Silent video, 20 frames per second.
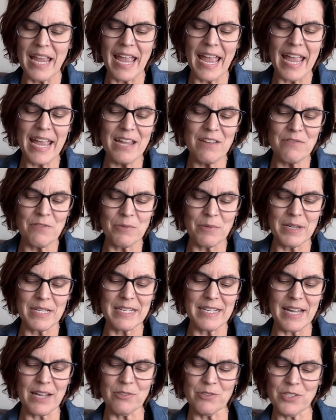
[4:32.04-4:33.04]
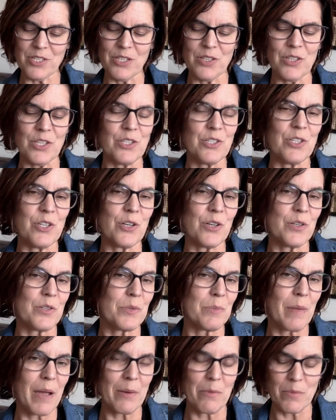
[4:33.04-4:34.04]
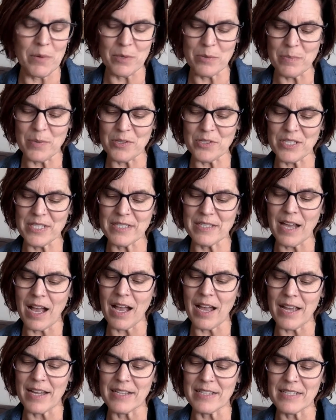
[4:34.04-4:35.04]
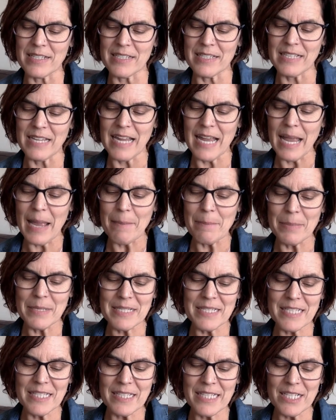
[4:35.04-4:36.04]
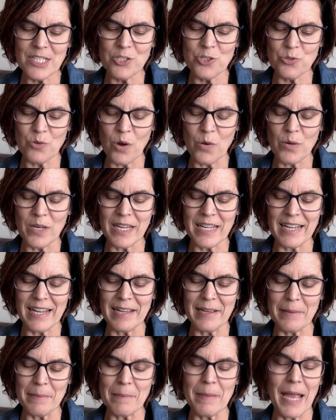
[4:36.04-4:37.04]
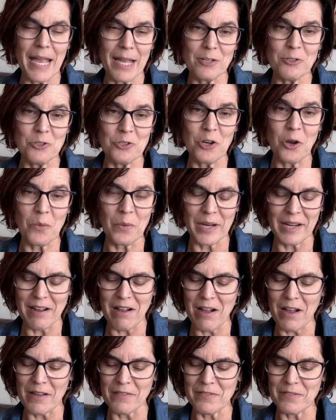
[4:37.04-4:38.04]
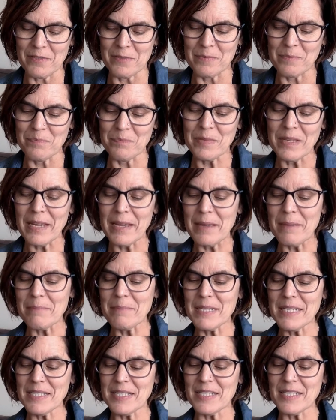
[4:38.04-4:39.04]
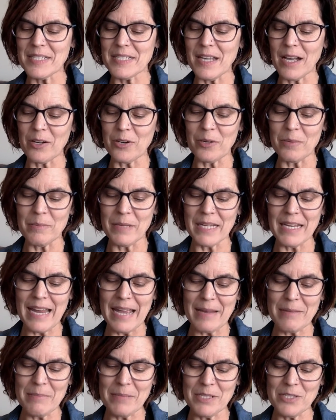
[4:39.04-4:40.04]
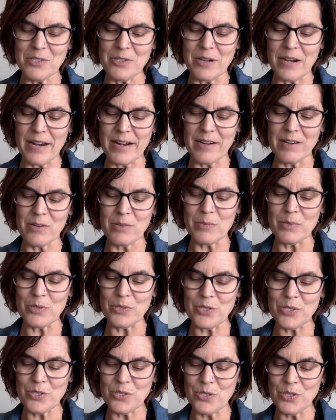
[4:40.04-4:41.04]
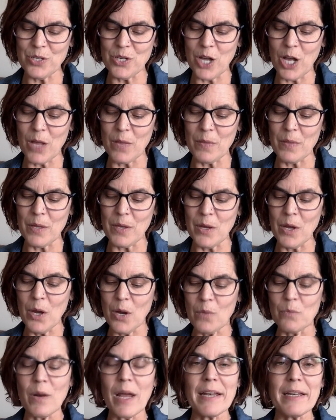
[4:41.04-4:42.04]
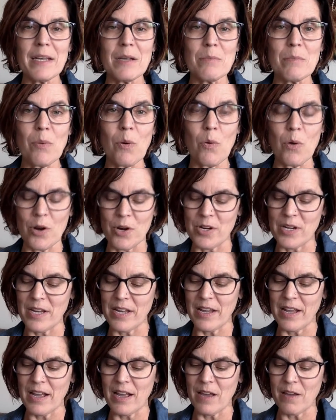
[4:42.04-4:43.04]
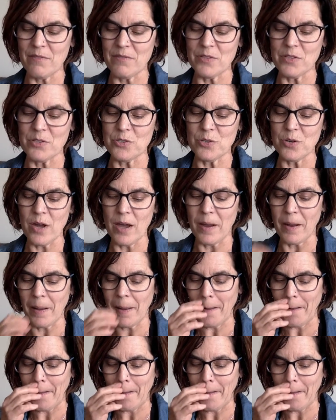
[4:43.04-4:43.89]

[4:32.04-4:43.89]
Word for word: Avery knelt in the dirt by Wilbur's side, busily stroking him and showing off. Mrs. Zuckerman and Mr. Arable stood on the running board of the truck.